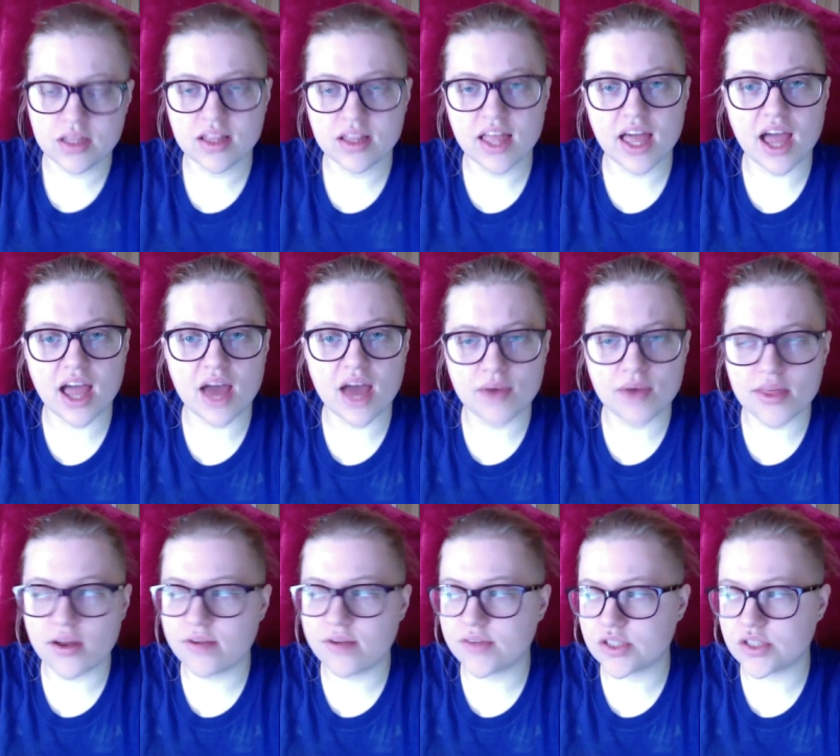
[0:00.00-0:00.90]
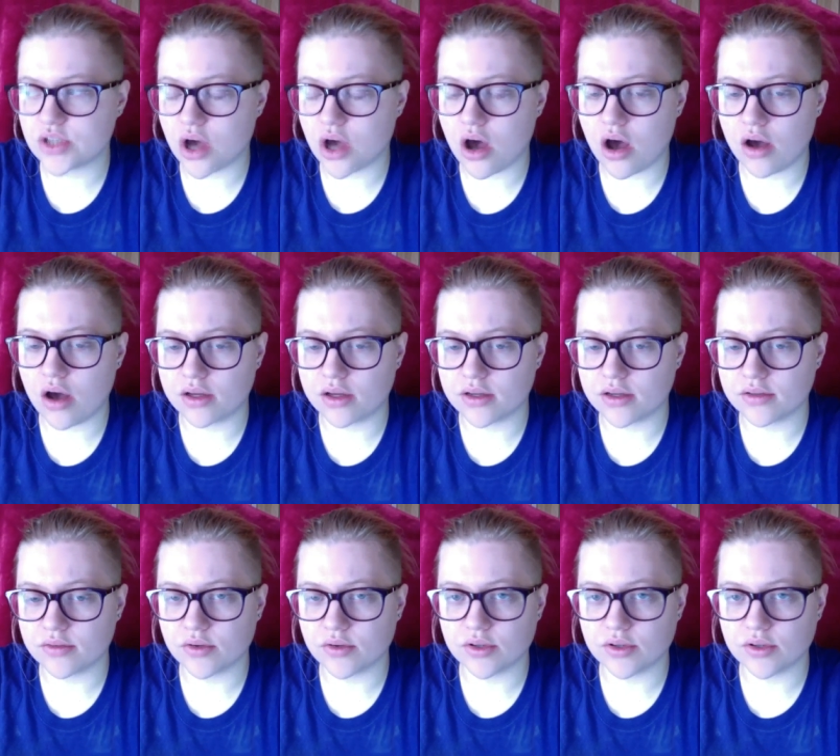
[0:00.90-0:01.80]
Like, I'd rather have a
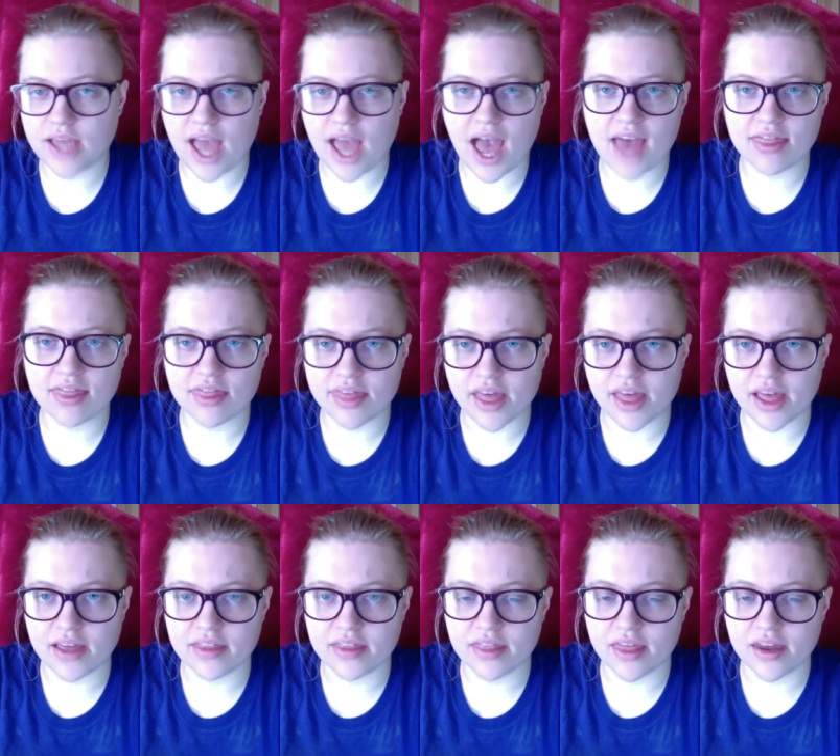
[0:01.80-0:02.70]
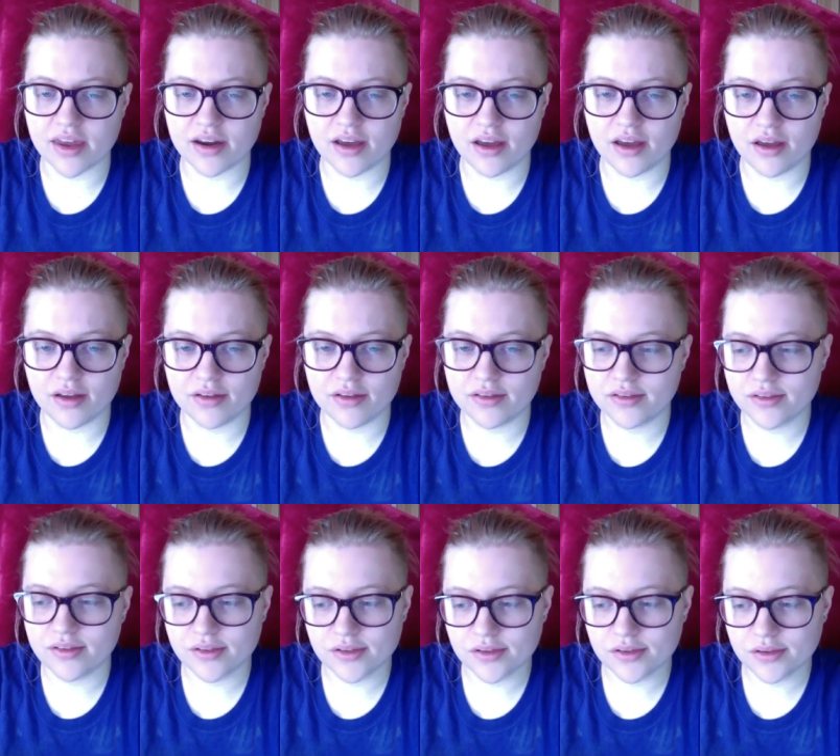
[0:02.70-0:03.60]
dog than a